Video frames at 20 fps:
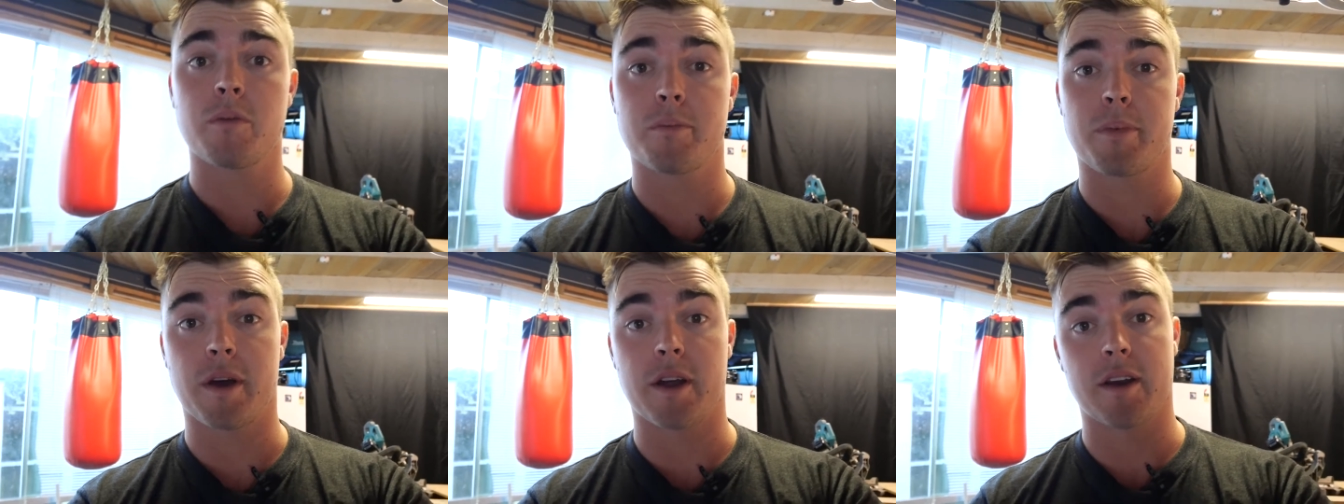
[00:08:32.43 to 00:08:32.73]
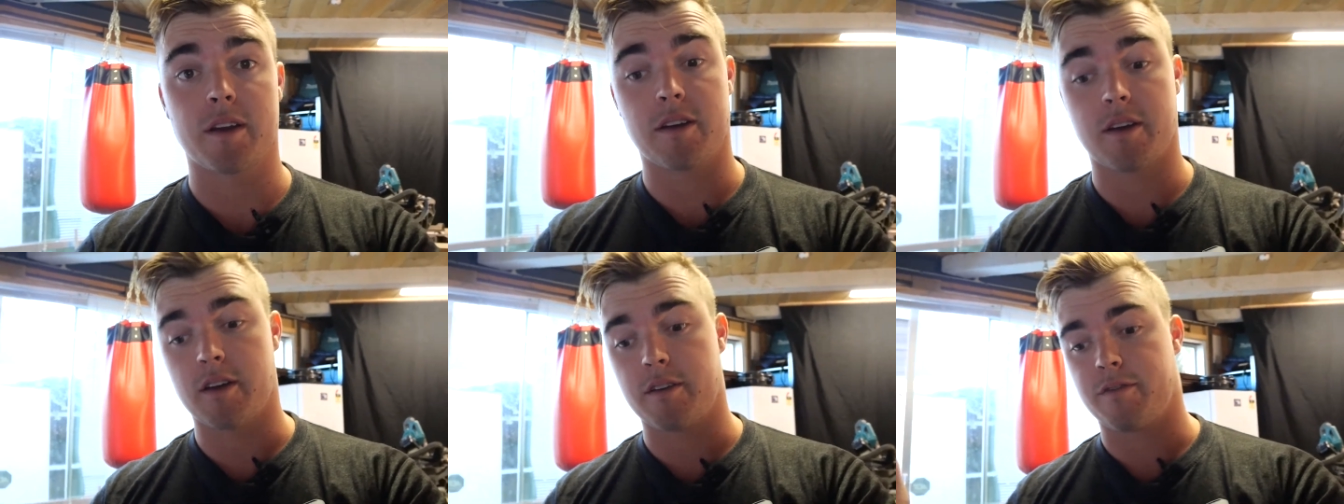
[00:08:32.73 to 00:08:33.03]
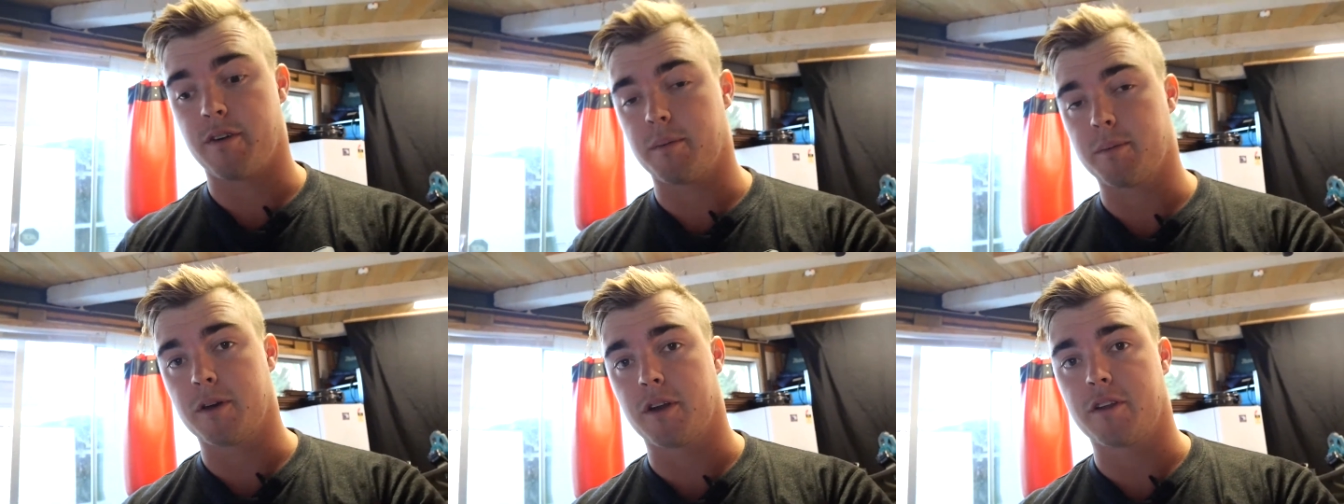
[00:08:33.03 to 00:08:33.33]
But
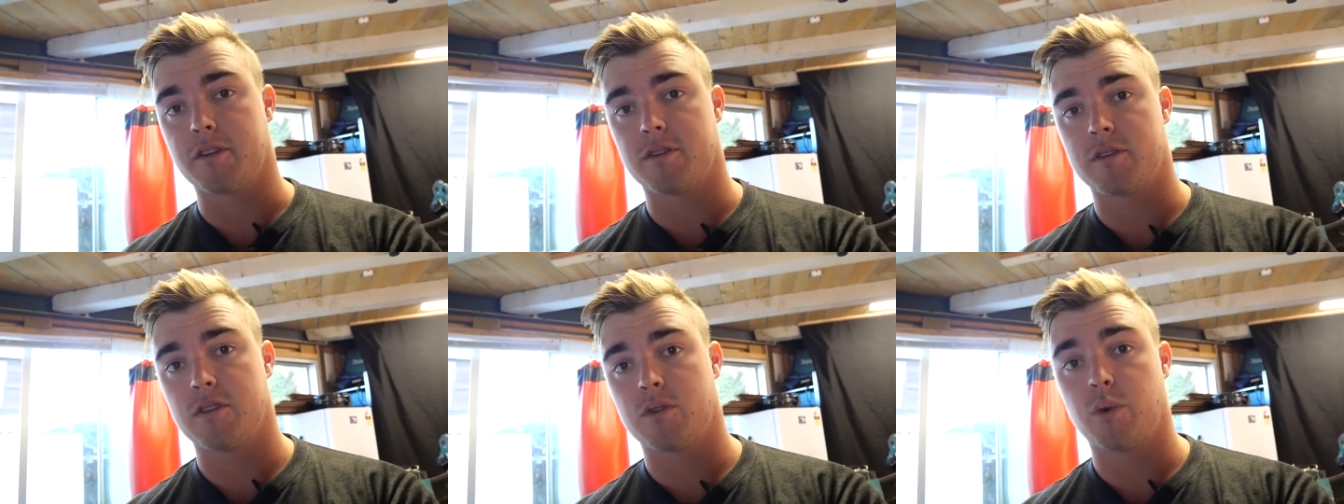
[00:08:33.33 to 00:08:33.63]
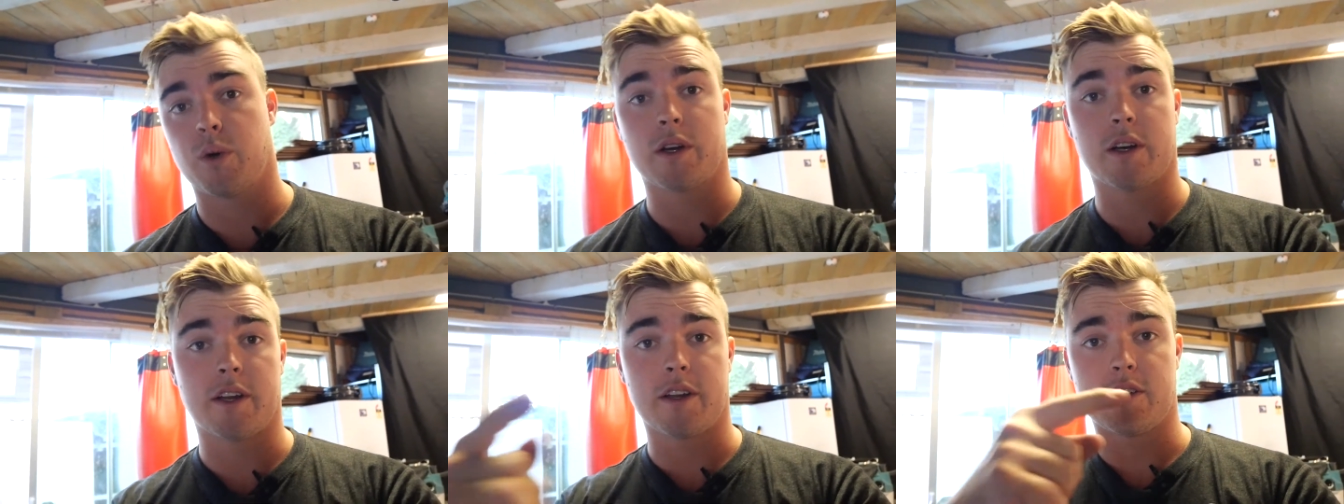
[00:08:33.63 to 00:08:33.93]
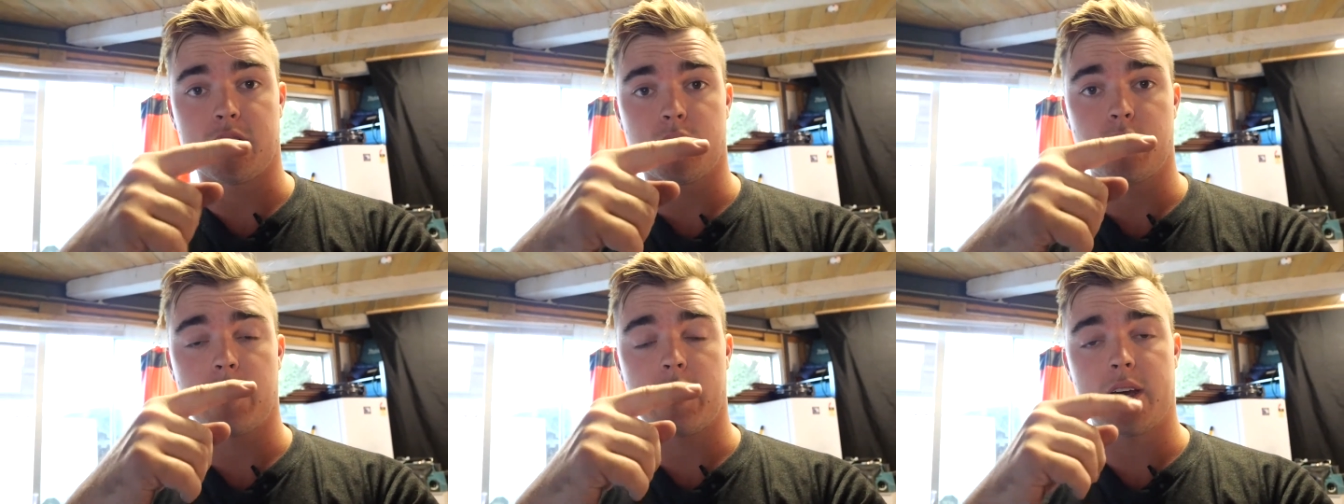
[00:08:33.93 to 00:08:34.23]
if I'm going to quickly
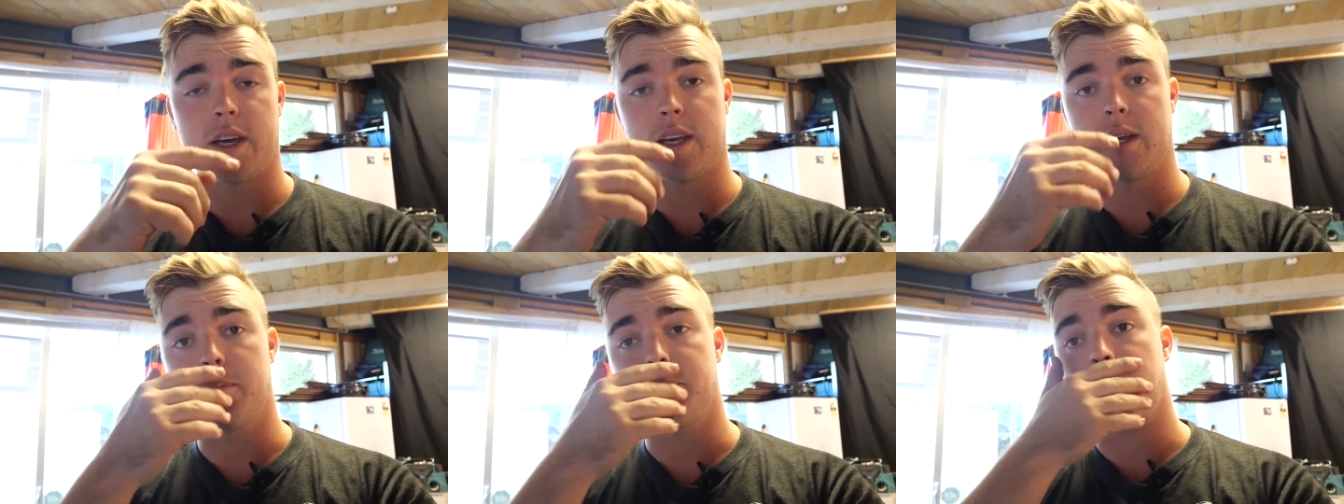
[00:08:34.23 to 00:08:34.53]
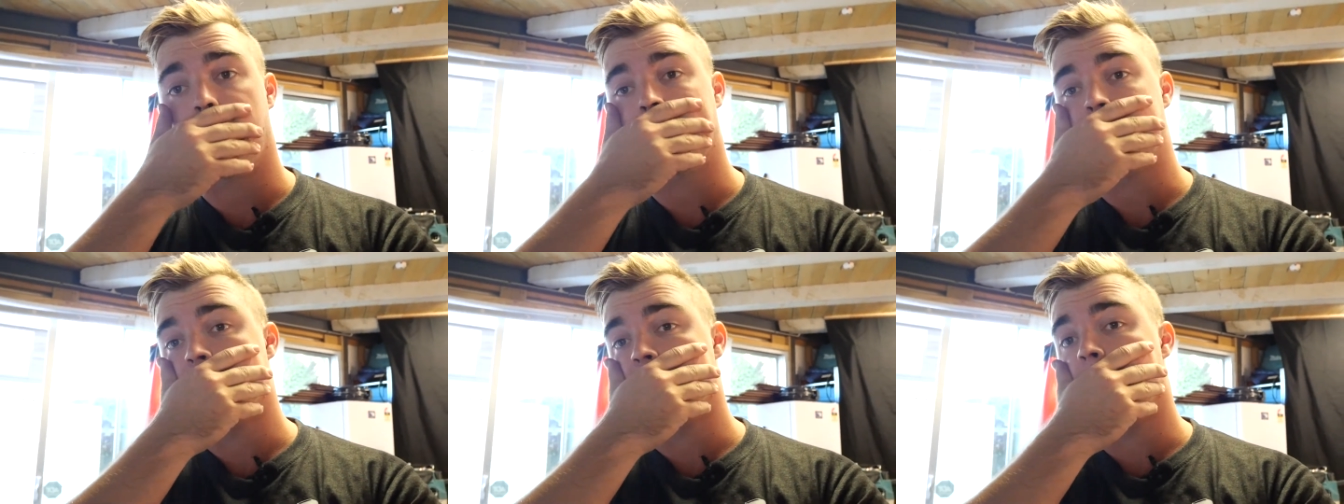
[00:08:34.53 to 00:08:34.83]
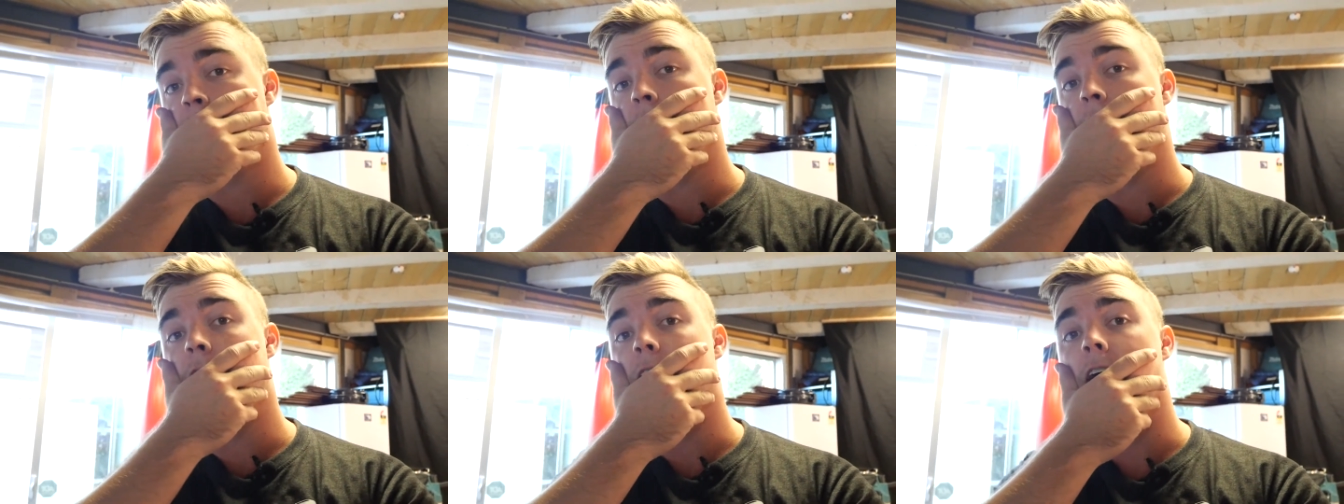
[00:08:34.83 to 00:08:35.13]
do a bike
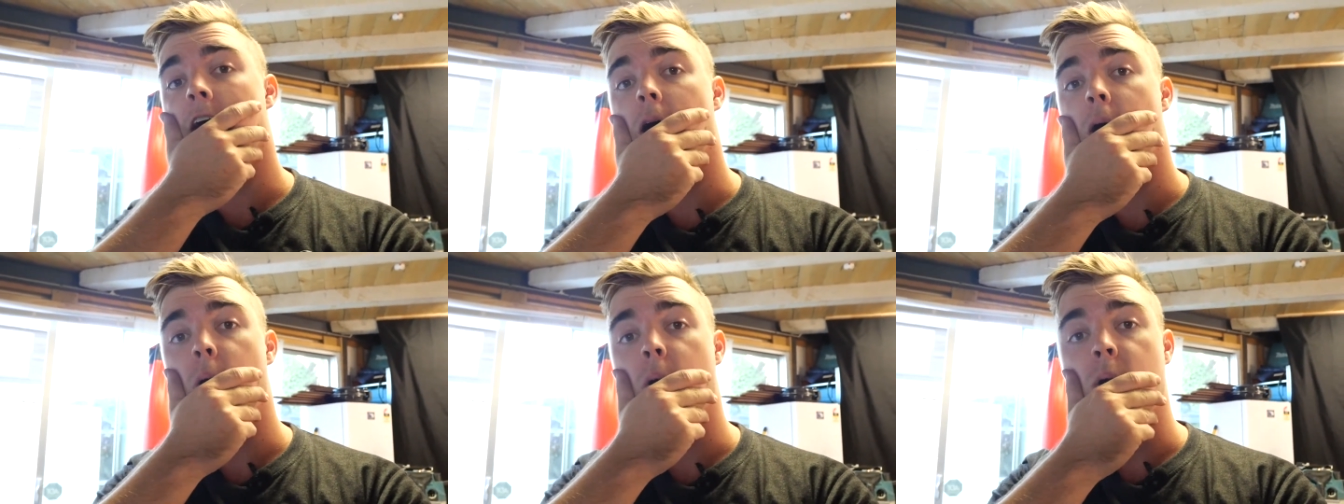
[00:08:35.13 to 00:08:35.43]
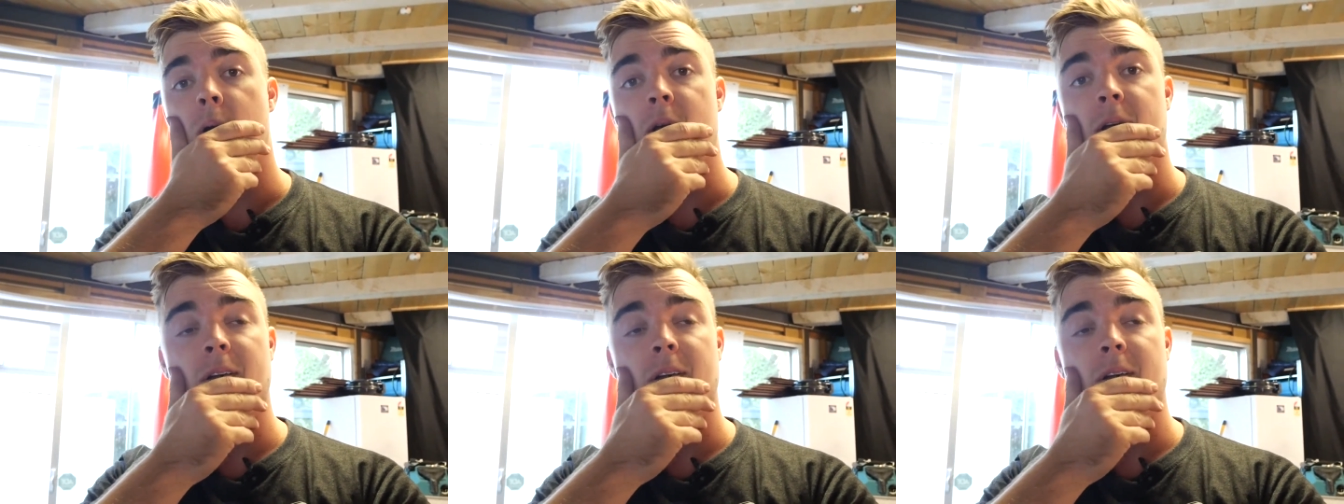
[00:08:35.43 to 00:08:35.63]
tyre now,